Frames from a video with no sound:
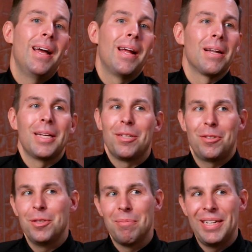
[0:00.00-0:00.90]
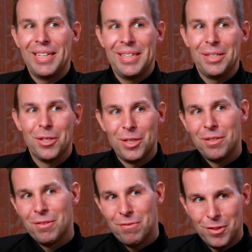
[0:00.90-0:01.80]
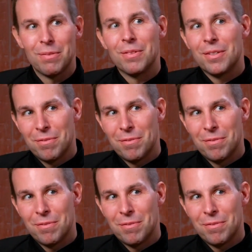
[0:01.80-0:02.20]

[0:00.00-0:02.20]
And like so many, her fervor